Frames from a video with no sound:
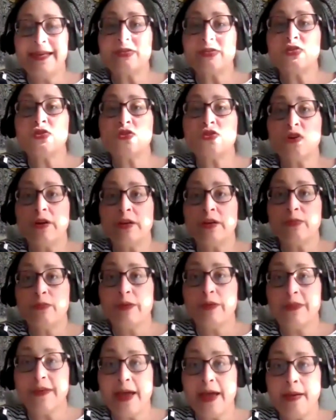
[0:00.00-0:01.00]
get started
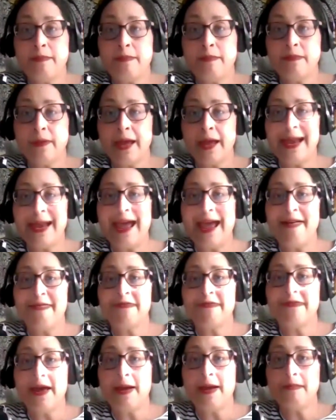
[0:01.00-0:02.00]
with them and
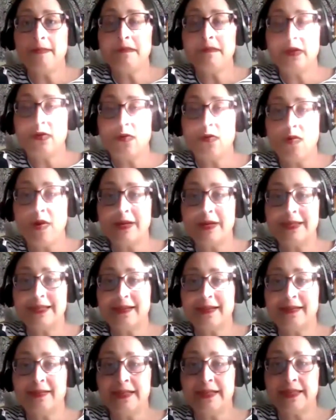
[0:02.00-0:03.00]
have them be the ones
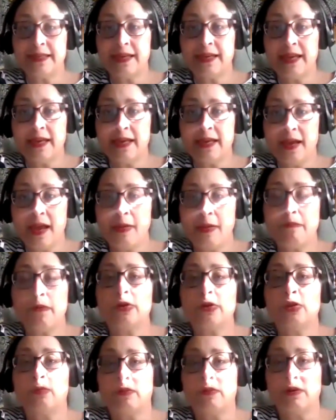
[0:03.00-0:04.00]
that listen and
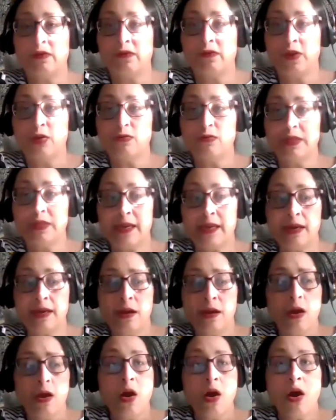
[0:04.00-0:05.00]
put the reviews in.
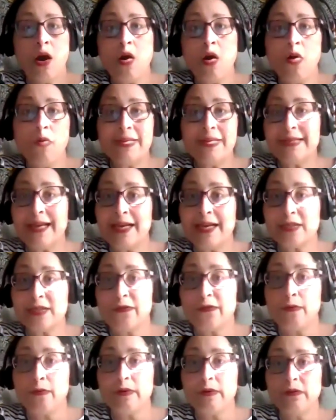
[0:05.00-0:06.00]
Always ask
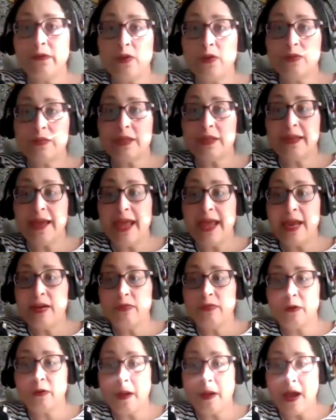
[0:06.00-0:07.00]
for reviews at the end
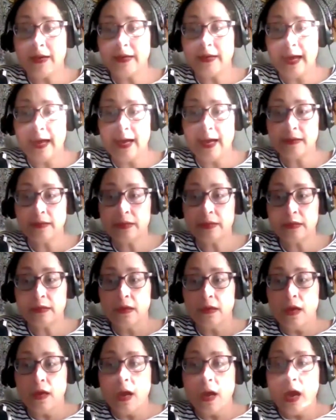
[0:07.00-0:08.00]
of your podcast.
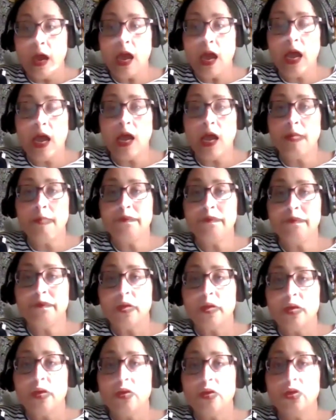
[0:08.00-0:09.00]

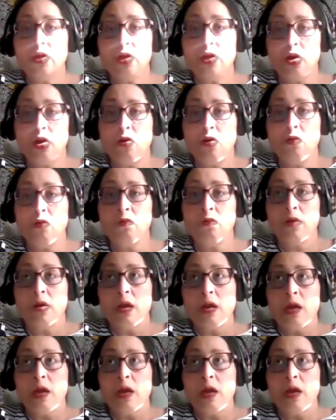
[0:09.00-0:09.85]
You know,